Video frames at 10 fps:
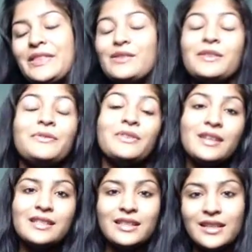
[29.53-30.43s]
So the
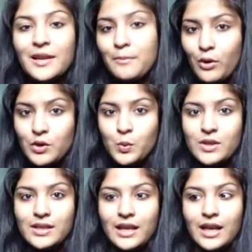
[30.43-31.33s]
first thing that I bought
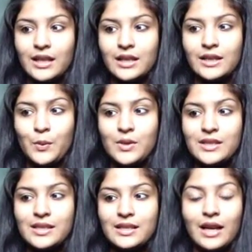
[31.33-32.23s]
was that there was
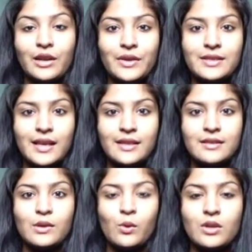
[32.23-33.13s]
this Color
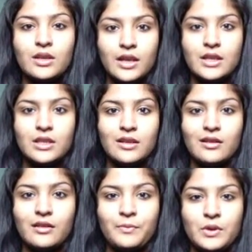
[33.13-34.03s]
Essence whole kit.
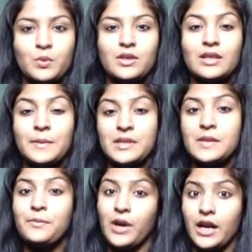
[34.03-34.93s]
It was named as
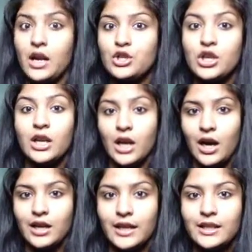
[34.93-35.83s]
the Bridal
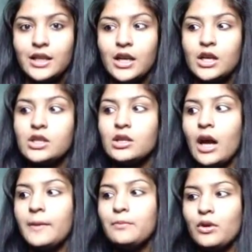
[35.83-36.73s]
Shingar kit. So
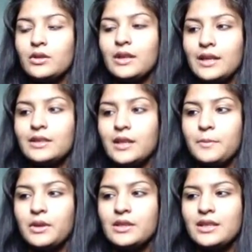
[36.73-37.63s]
I bought that
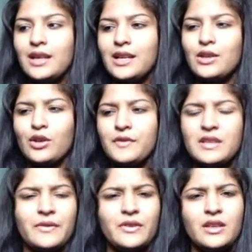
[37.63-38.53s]
kit because it had a lot of
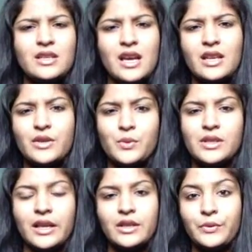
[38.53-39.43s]
stuff in it and it
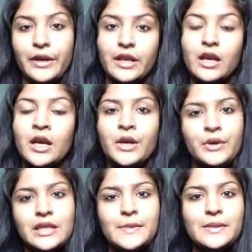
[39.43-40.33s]
was at a very
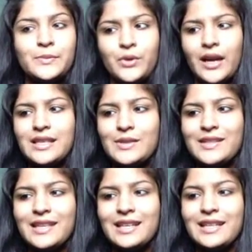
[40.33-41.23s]
reasonable price. So
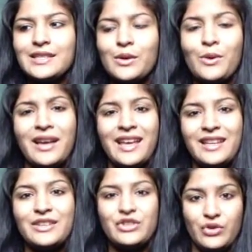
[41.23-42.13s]
I said, let's go
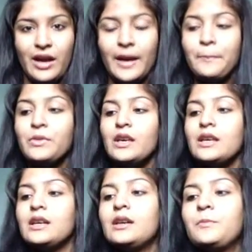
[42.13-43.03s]
ahead and try.
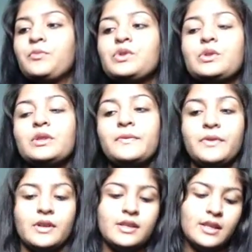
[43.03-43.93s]
So the
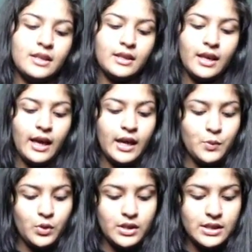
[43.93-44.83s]
first thing they
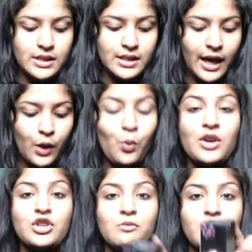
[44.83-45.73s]
had was this
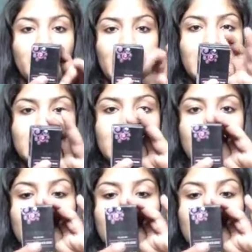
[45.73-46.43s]
Aqua Shimmer Base.